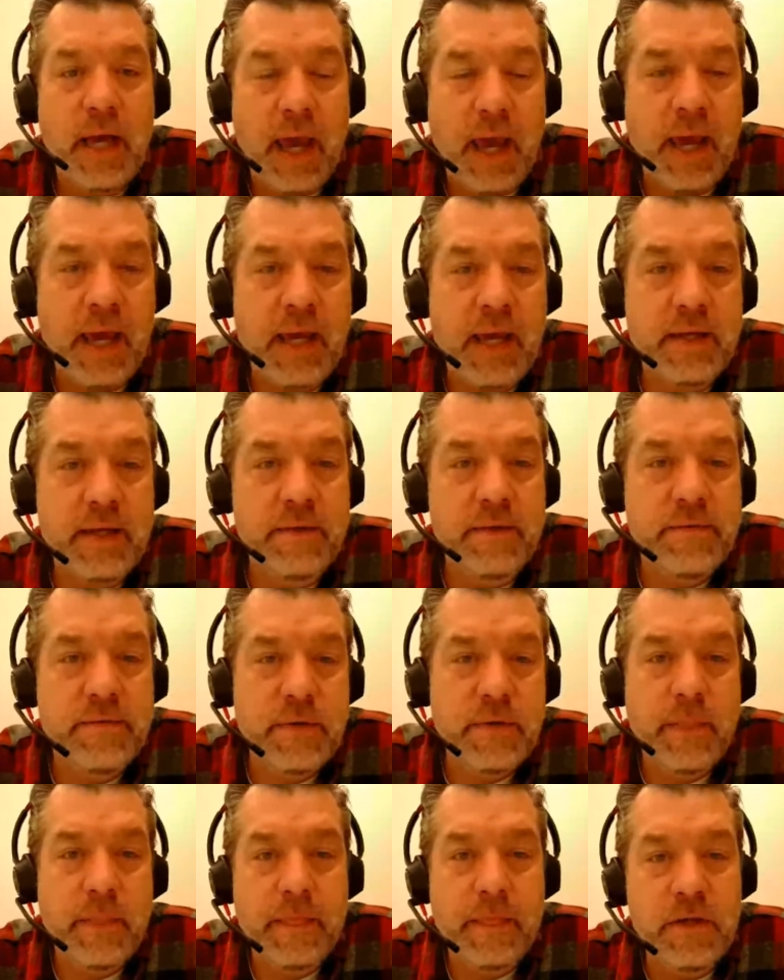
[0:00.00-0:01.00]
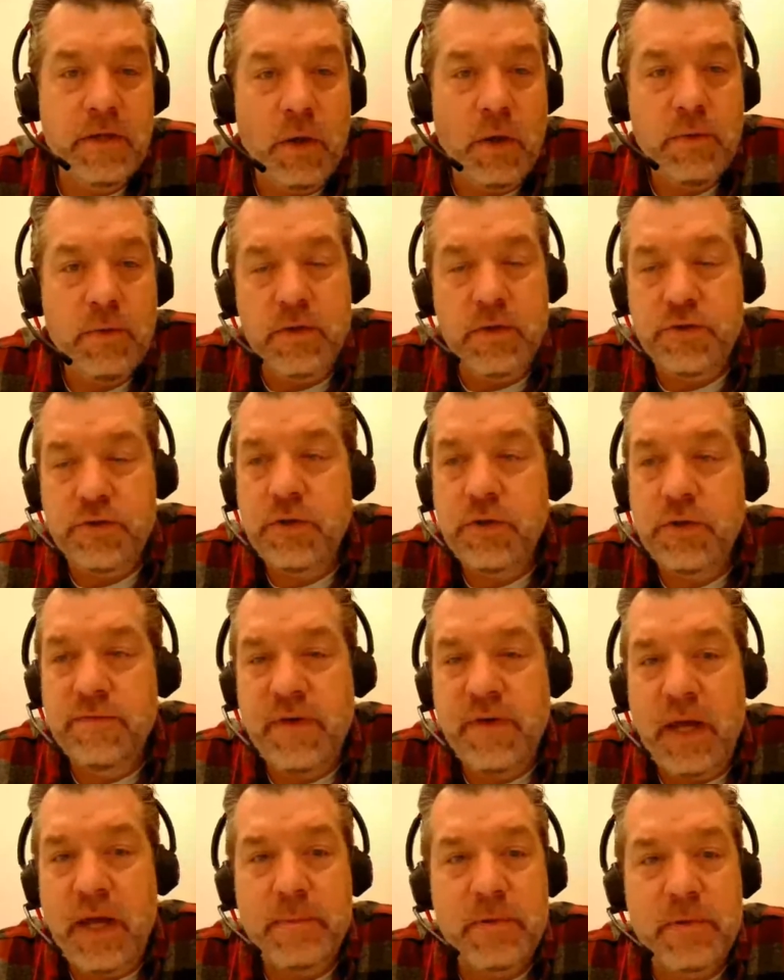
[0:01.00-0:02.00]
And, the two
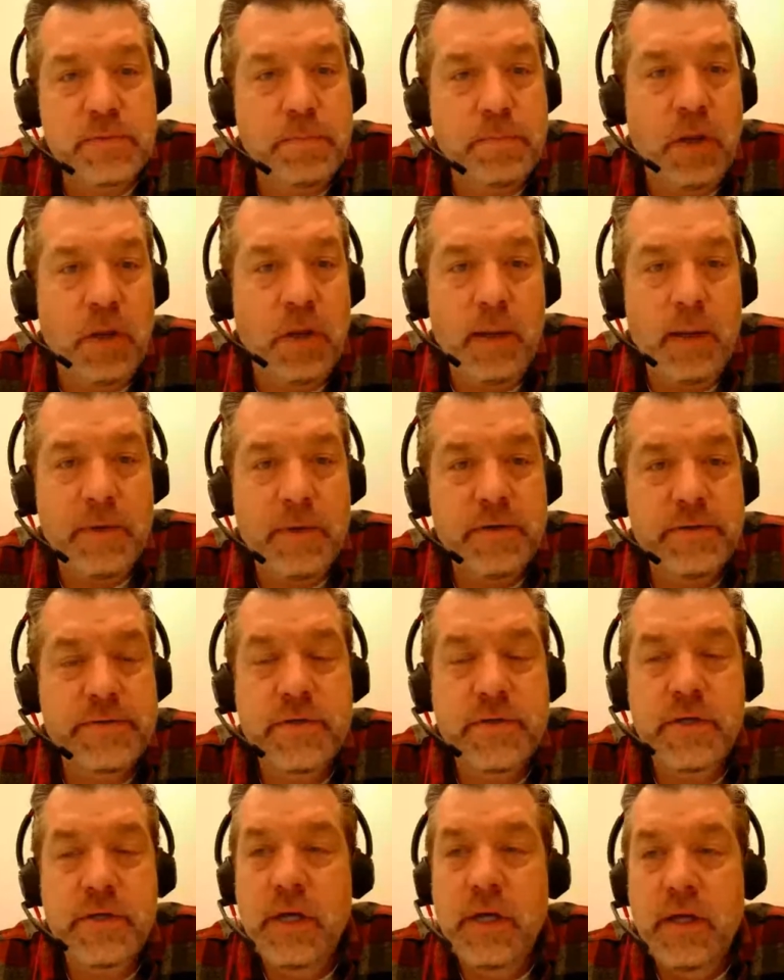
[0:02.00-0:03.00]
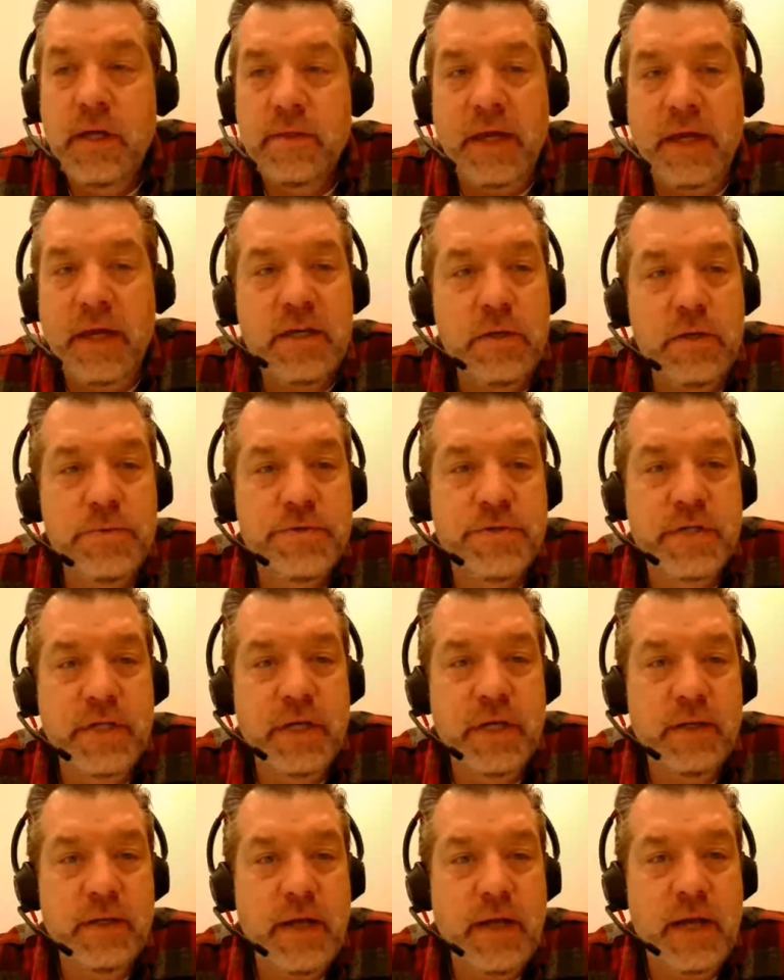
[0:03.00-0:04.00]
famous plumbers, they used
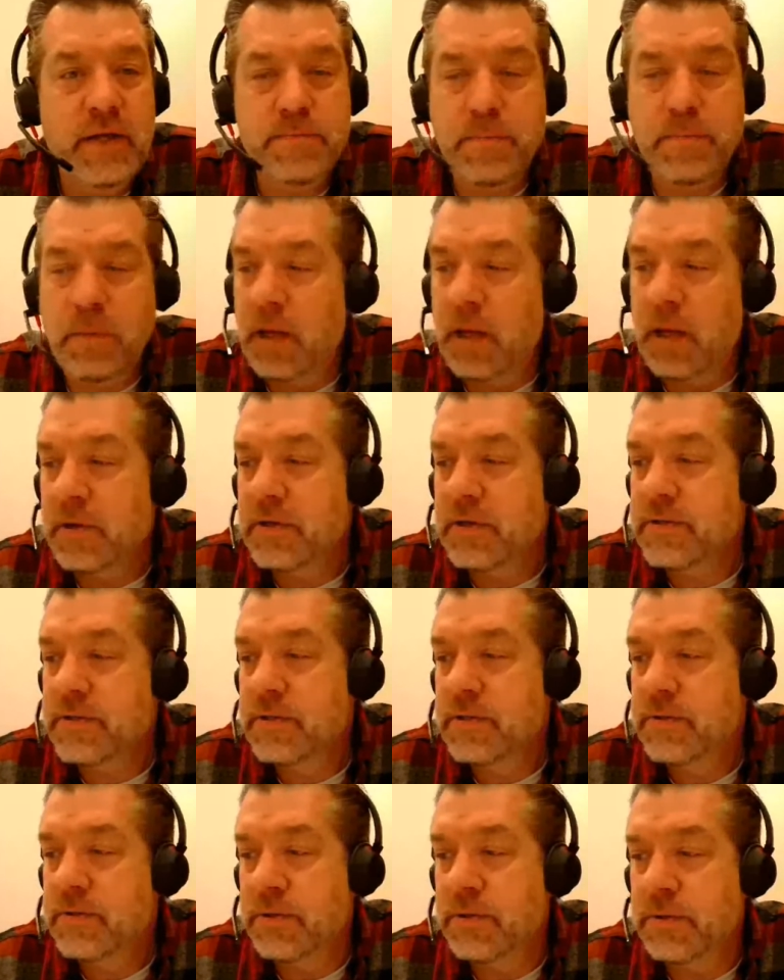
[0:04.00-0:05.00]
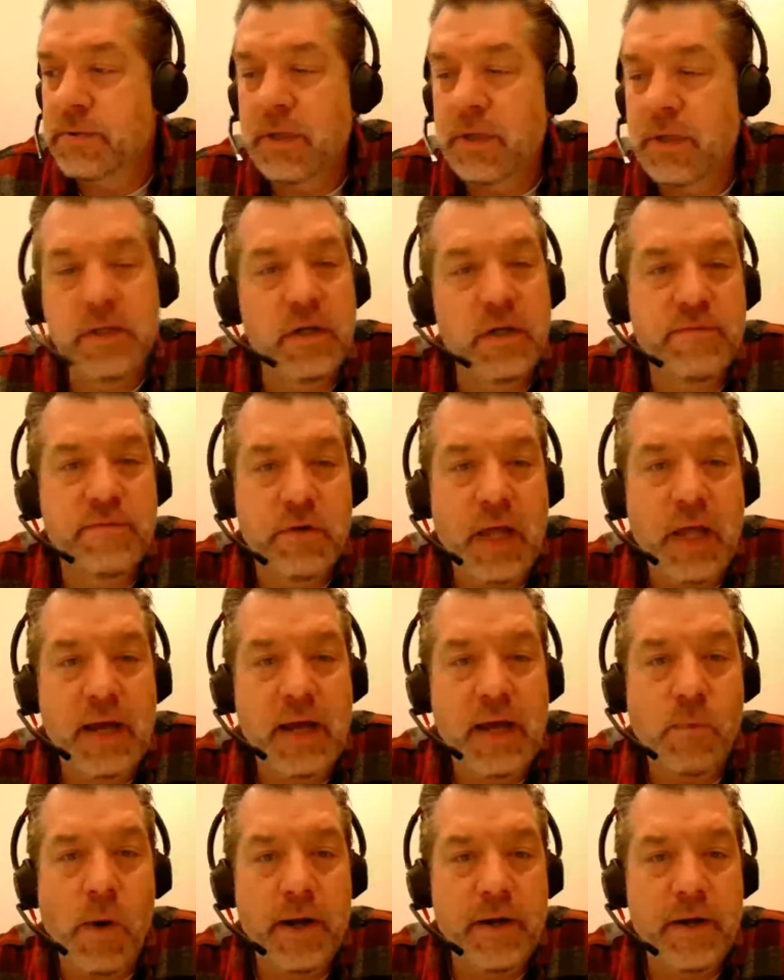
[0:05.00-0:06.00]
it as plumbers to look for
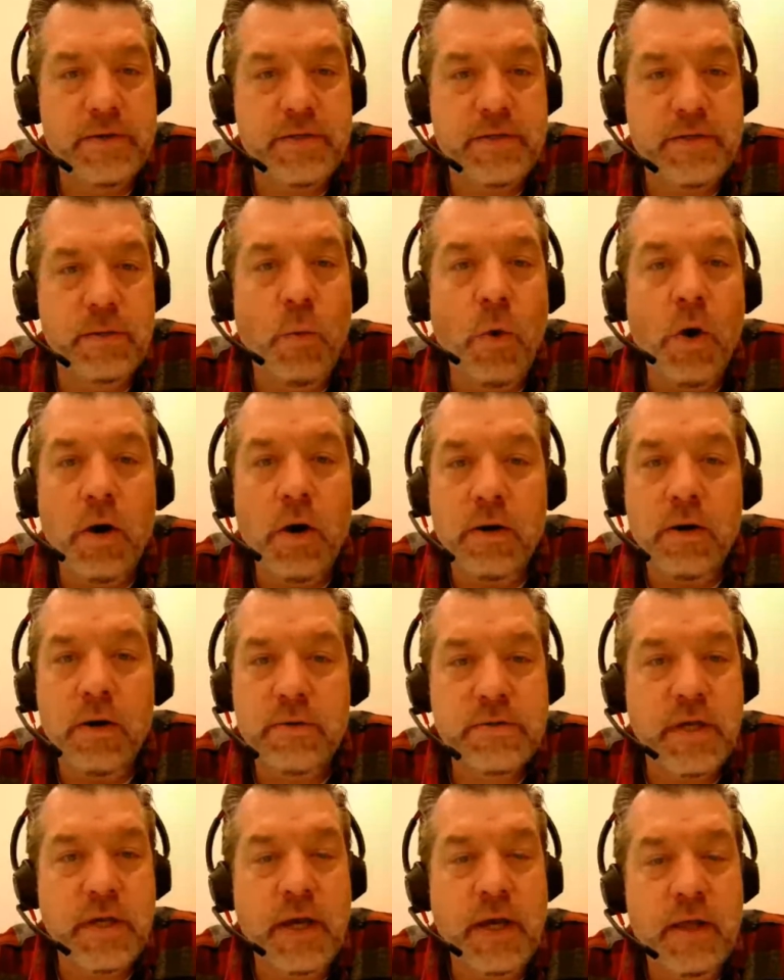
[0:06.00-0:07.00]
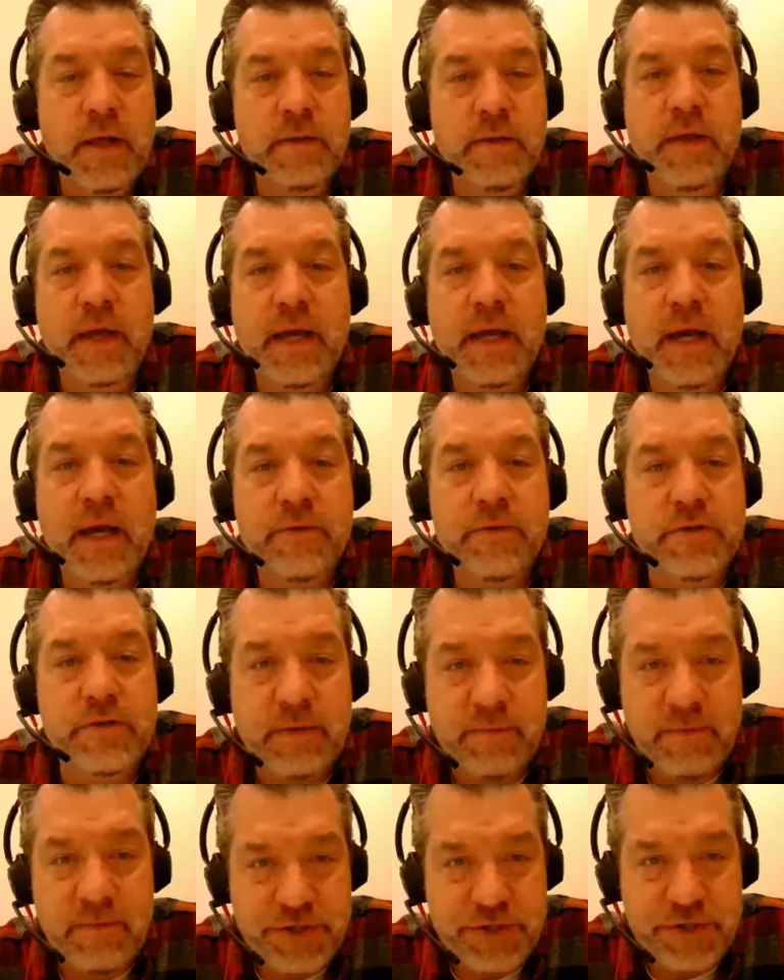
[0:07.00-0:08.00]
live wires in walls, and they got their
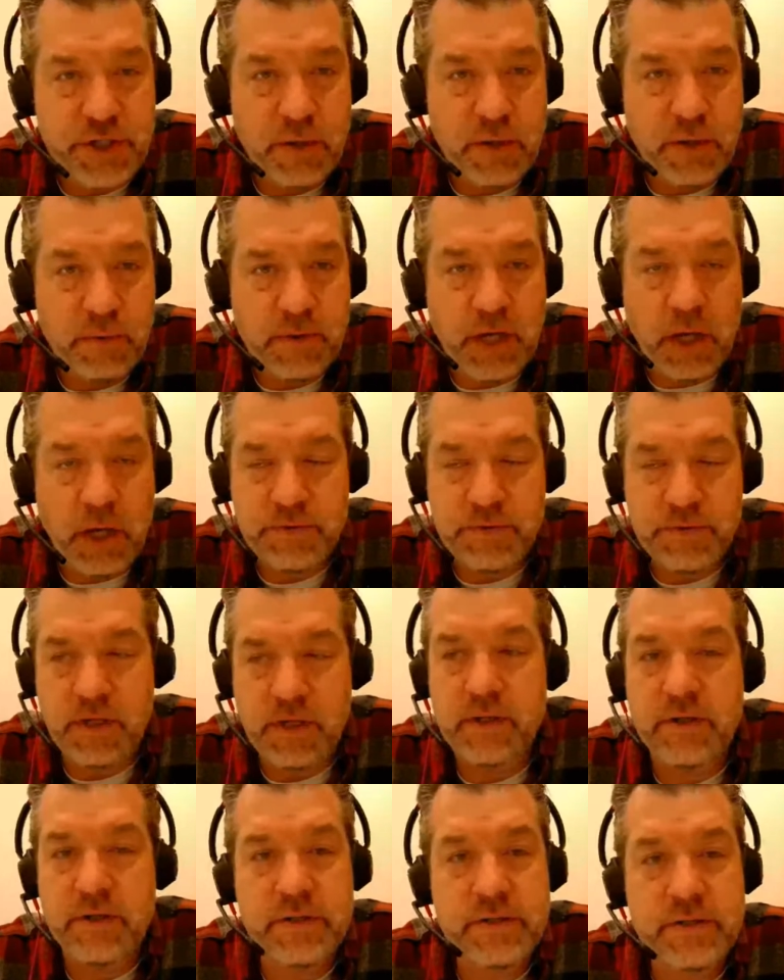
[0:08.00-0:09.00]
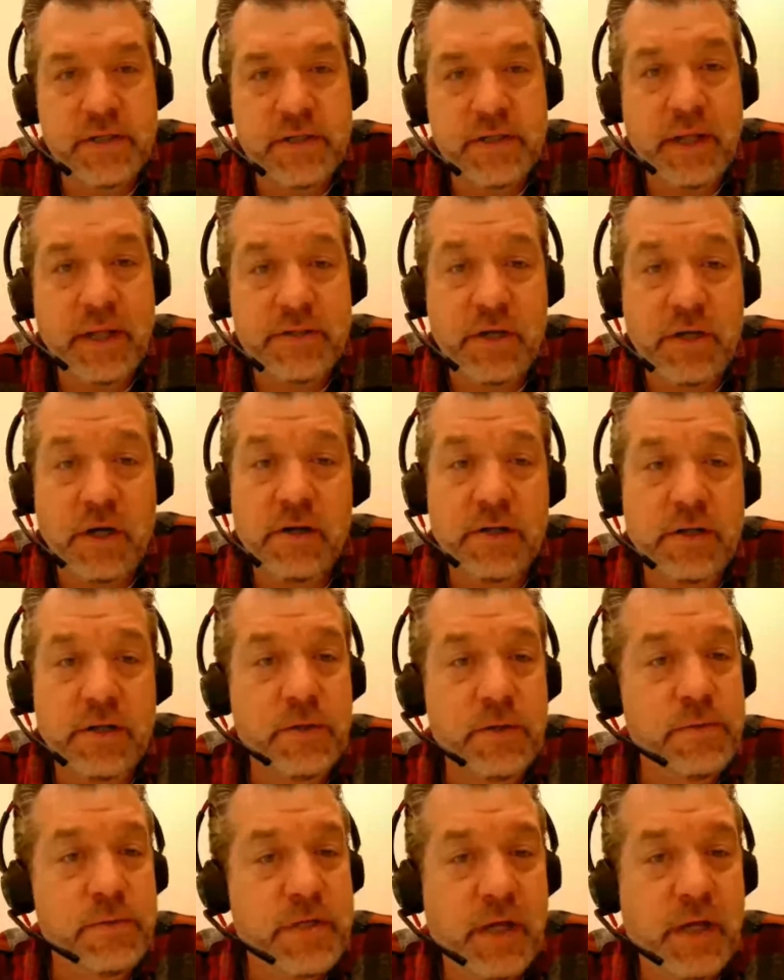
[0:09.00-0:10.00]
TV show, Ghost Hunters, and they started
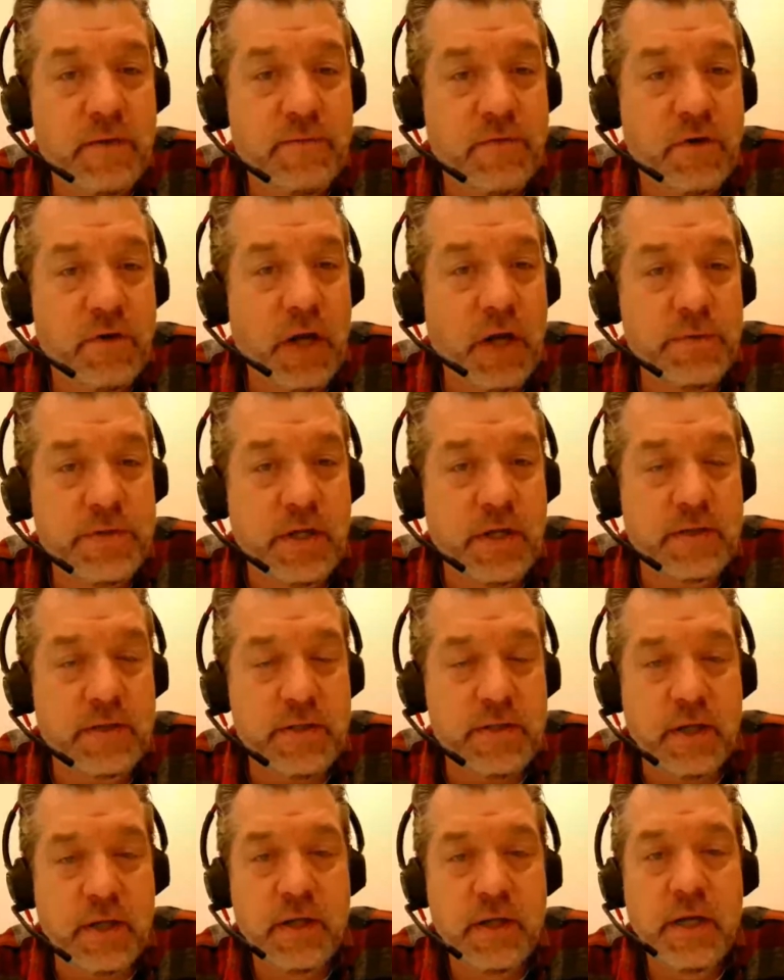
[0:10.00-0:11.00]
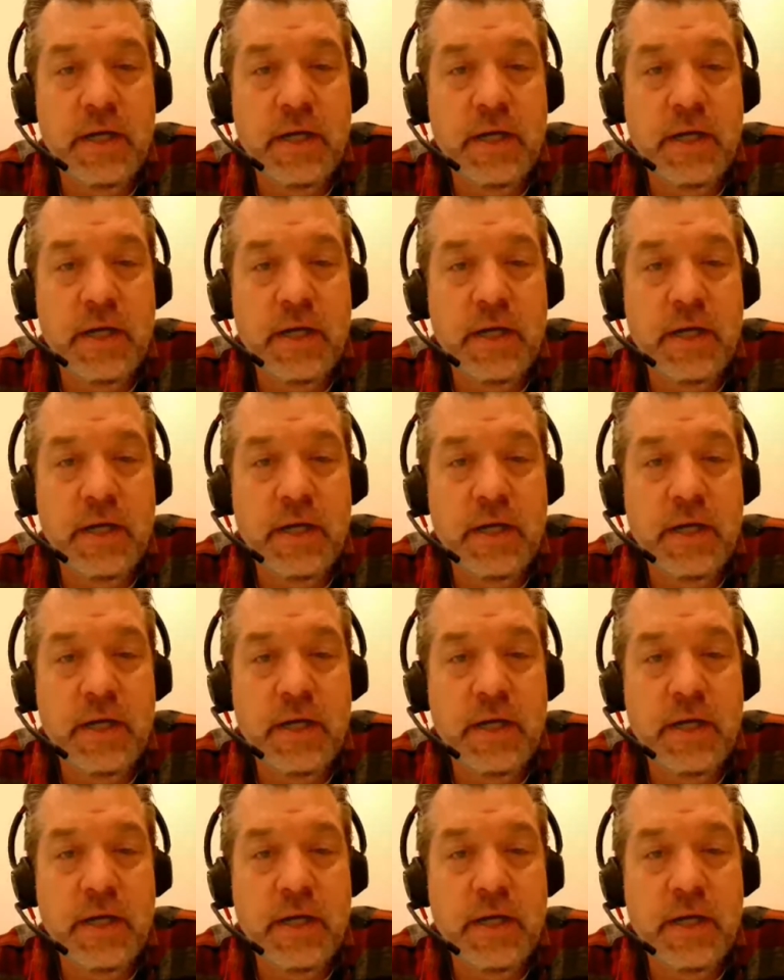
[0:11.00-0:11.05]
using it for ghost hunting.